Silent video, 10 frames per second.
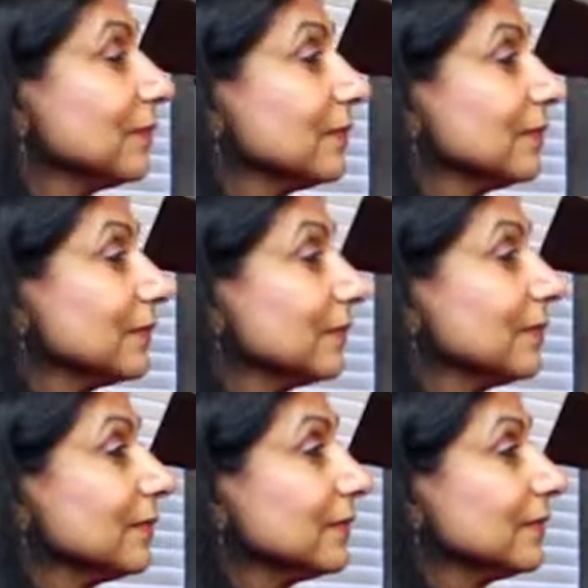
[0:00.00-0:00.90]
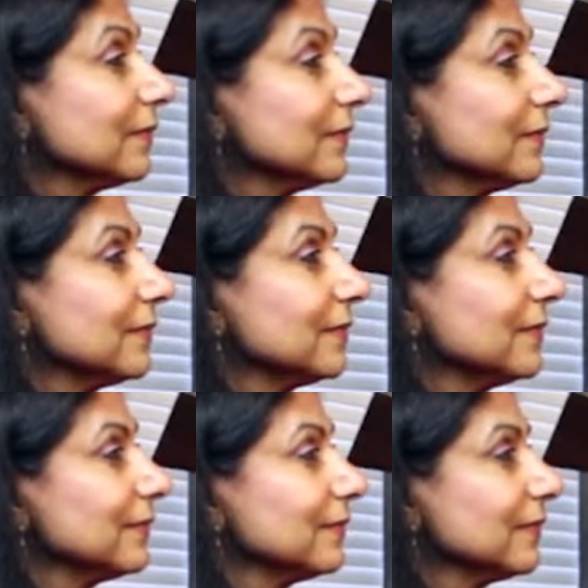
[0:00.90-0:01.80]

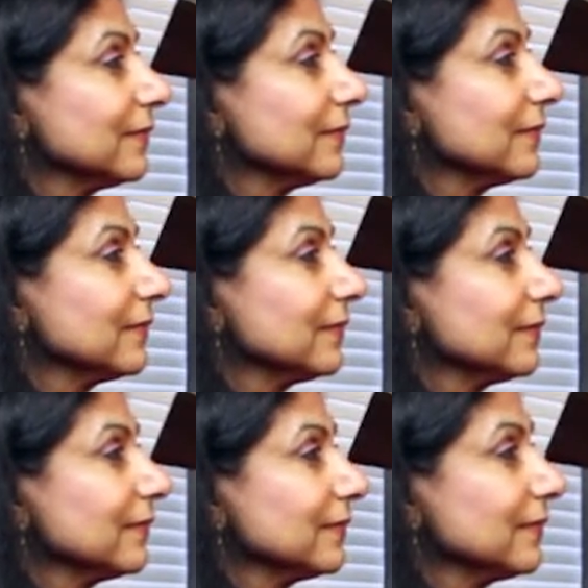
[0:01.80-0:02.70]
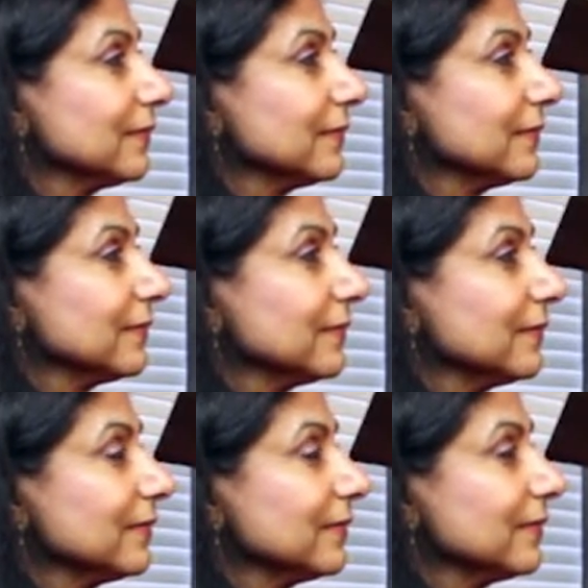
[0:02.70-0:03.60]

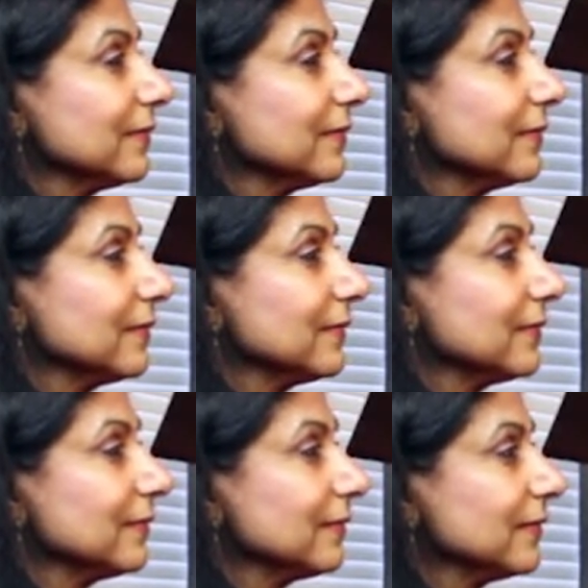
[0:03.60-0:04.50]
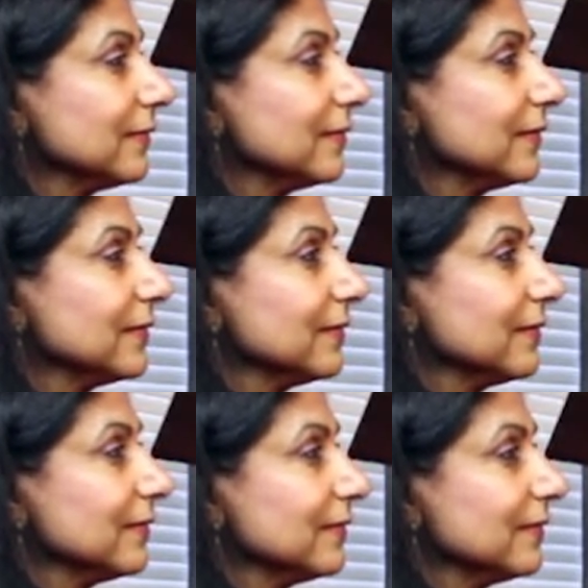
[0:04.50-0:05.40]

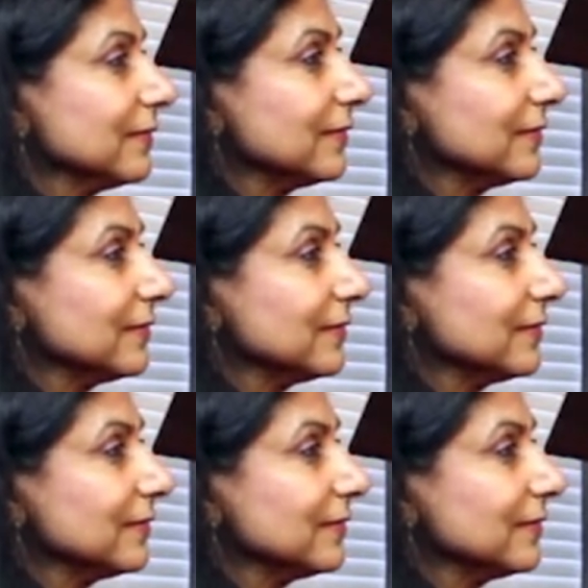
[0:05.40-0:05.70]
[no speech]